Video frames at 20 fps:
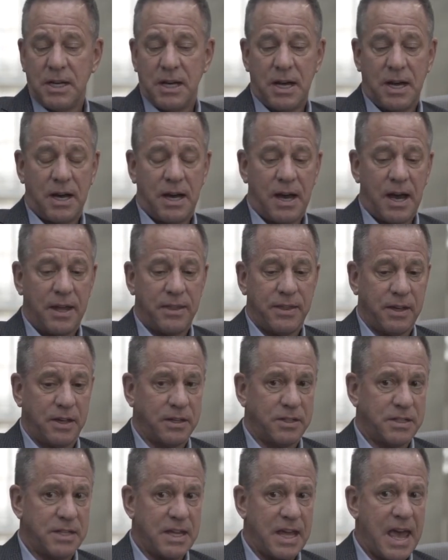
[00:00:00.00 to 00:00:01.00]
I think
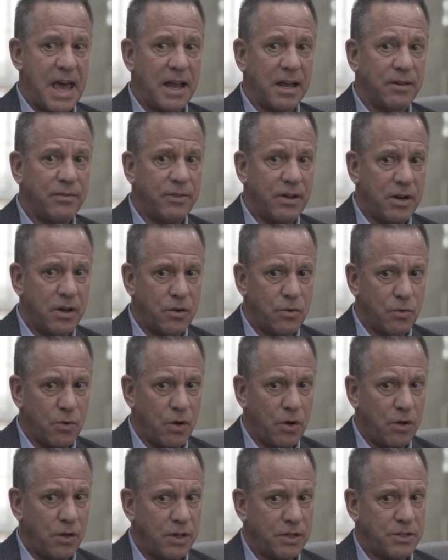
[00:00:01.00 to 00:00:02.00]
it's the elevated
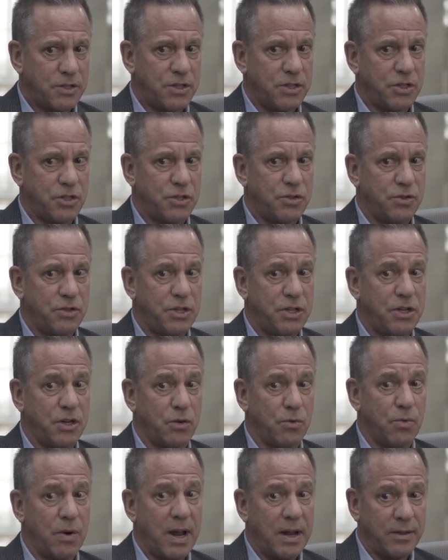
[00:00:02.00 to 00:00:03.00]
role, it's the strategic
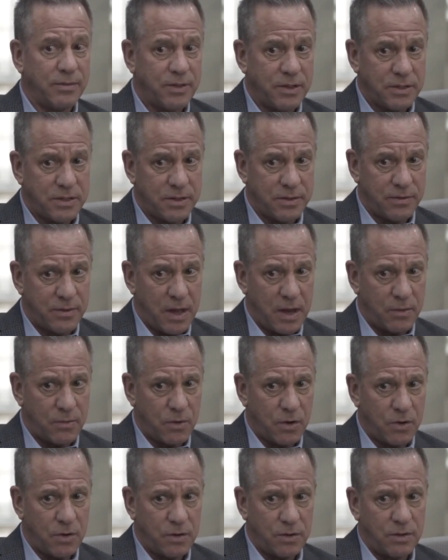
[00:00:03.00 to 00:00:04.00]
relevance of that
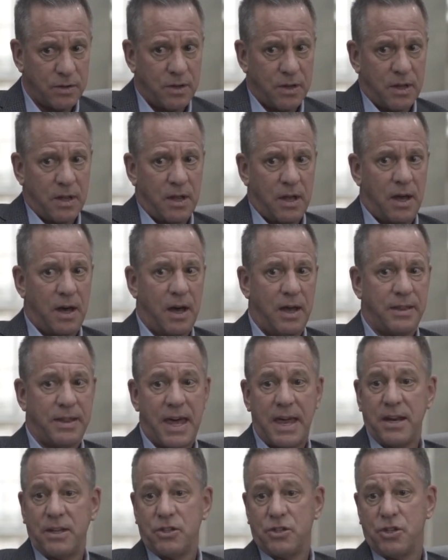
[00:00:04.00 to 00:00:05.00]
role
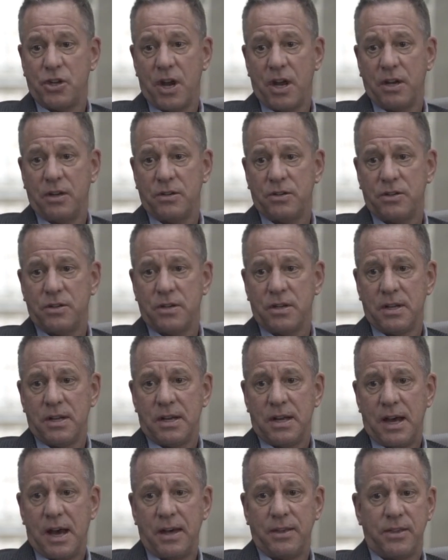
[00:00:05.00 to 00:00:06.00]
that has changed.
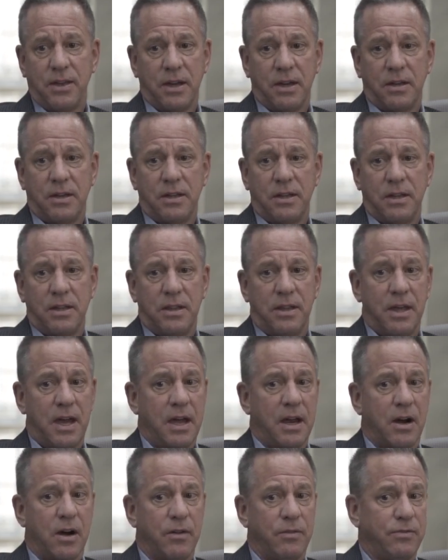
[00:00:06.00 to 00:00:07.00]
I think
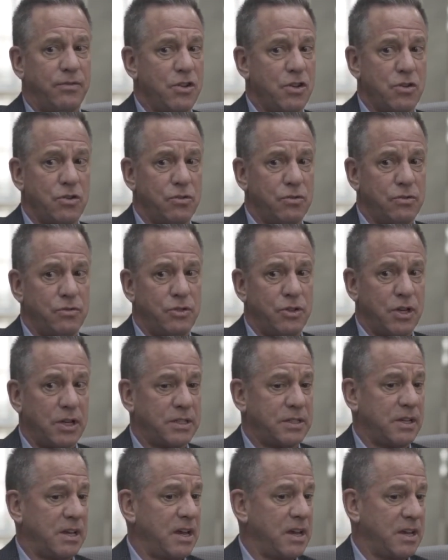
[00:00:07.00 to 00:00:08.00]
they are viewed
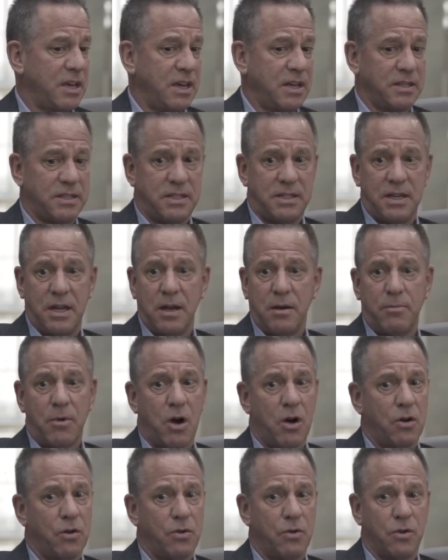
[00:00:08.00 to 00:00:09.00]
just like a
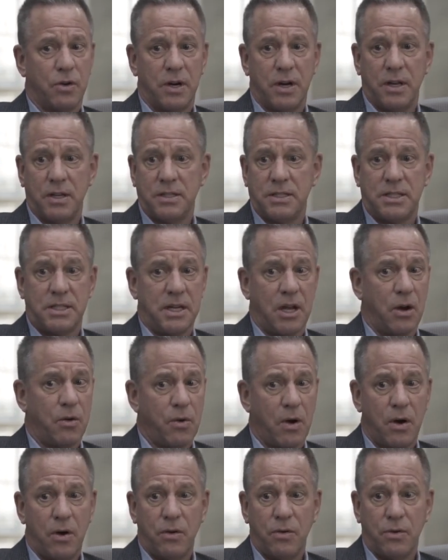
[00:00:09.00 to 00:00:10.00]
CMO or a
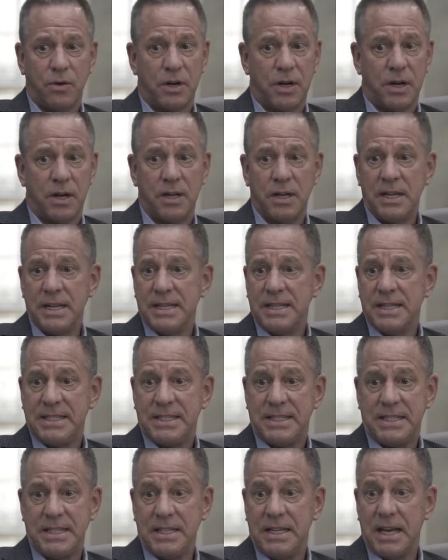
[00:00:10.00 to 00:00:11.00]
COO or a
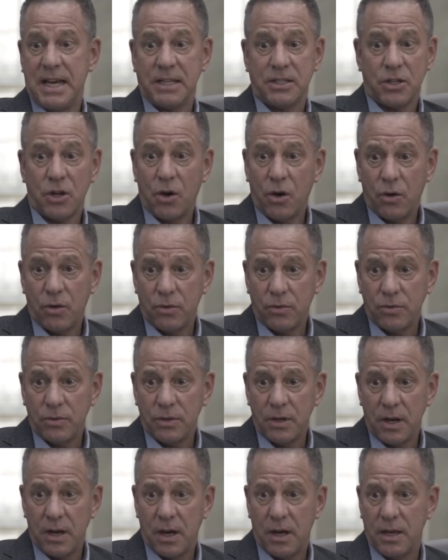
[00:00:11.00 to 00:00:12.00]

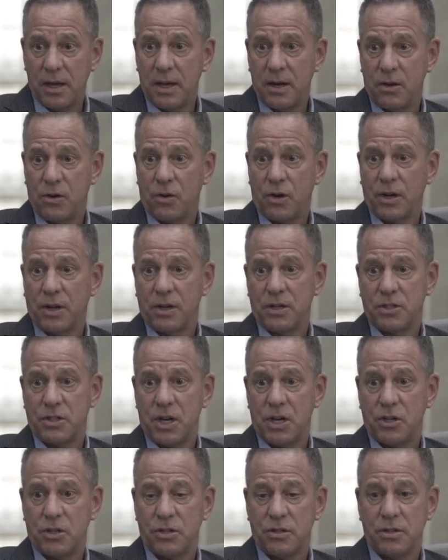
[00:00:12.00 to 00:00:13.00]
CSO in an
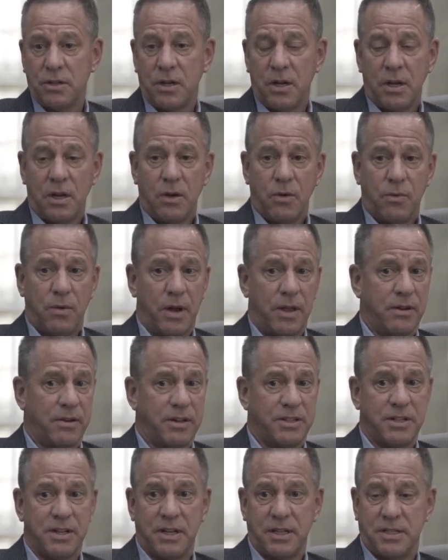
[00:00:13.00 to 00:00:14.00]
organization, whether
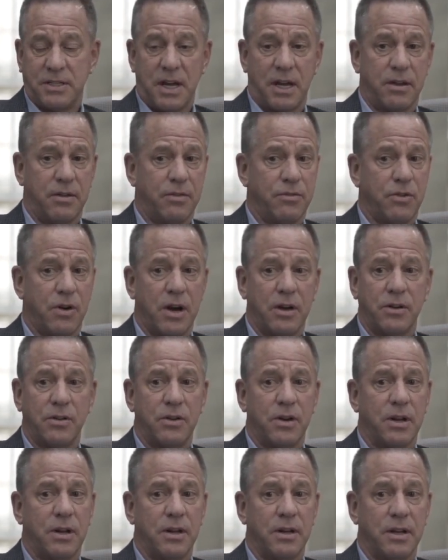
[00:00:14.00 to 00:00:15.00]
it's an executive
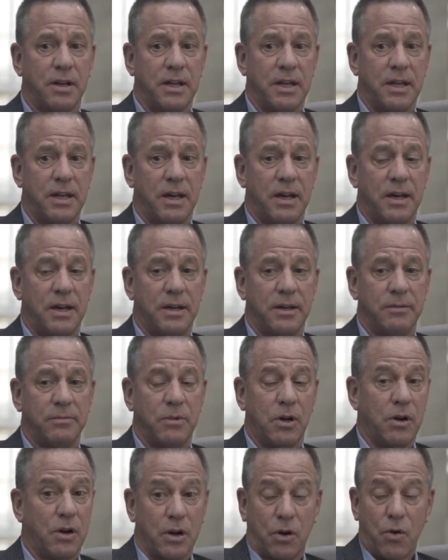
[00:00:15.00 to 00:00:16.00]
director
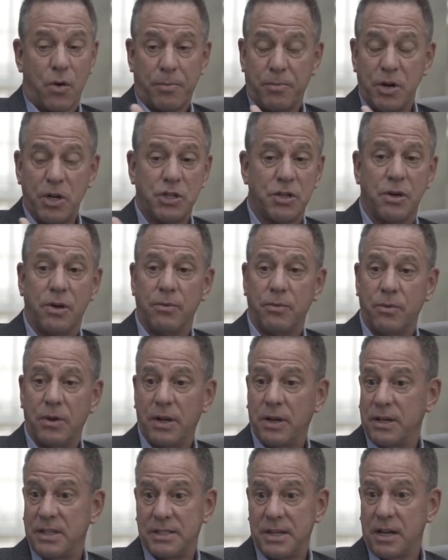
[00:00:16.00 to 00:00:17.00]
or a corporation or
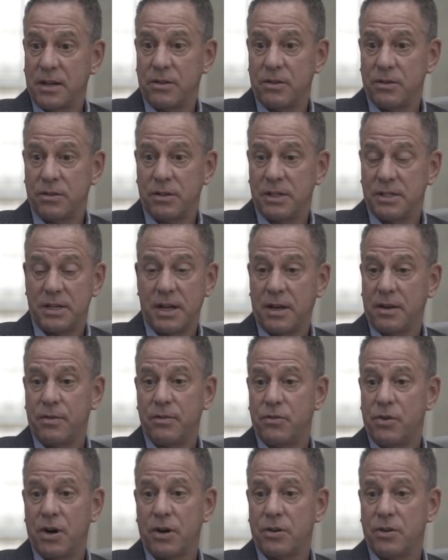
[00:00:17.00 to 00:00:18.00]
an
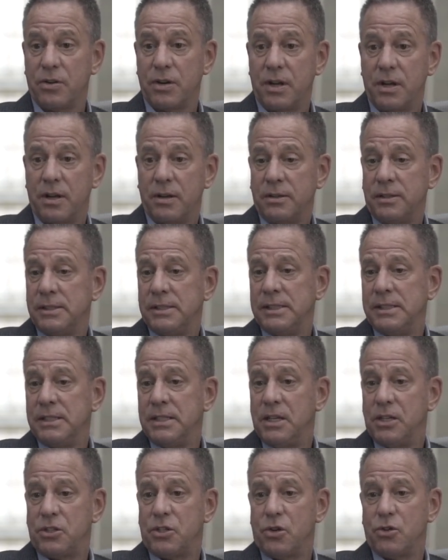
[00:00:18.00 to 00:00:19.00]
executive director in an
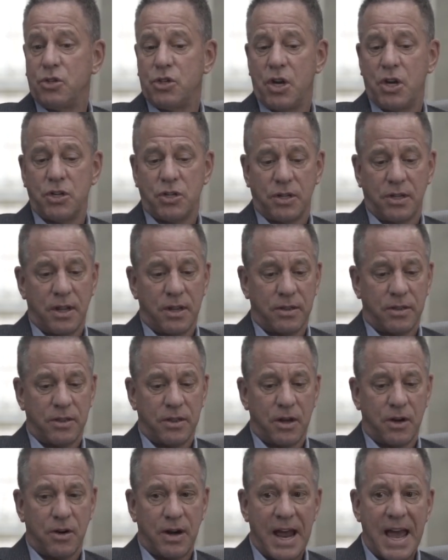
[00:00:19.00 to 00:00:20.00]
association, that
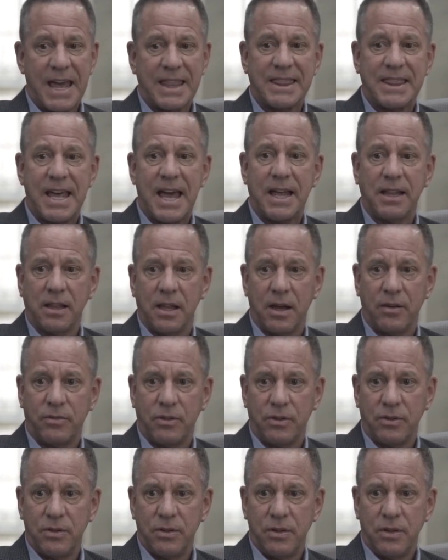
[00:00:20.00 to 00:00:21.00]
they're at that
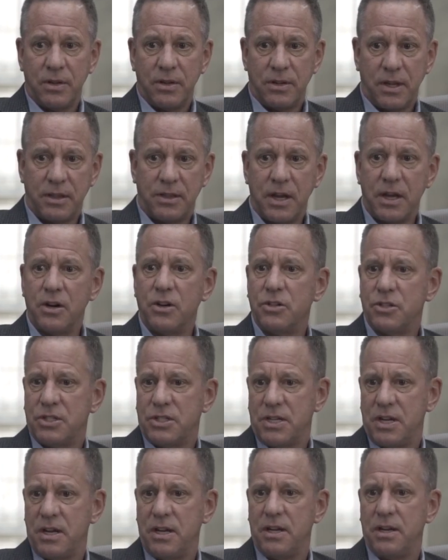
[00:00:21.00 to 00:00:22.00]
level, that they are
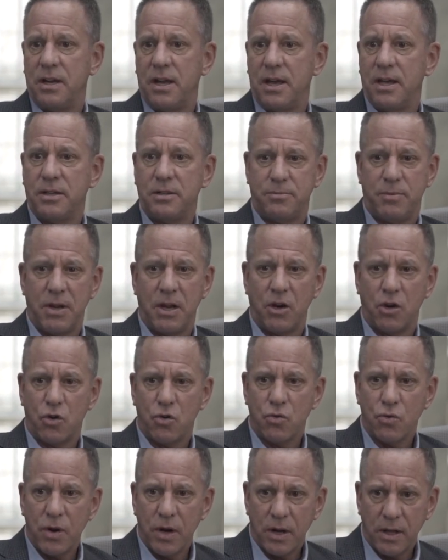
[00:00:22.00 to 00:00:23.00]
seen as being
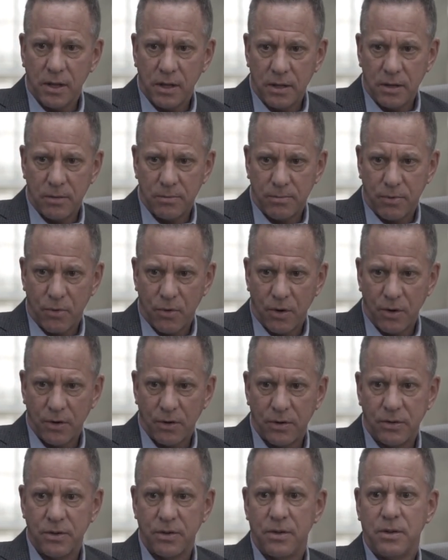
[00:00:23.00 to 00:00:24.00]
critically
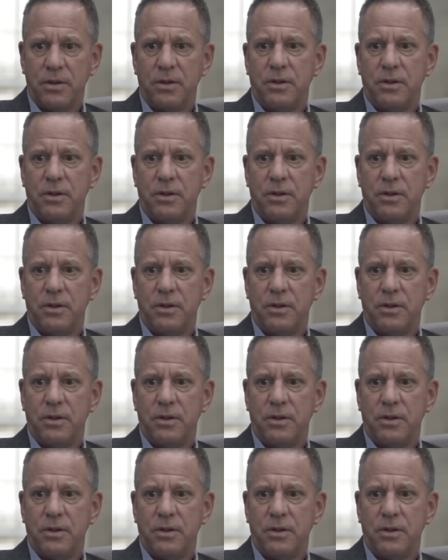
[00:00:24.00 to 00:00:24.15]
important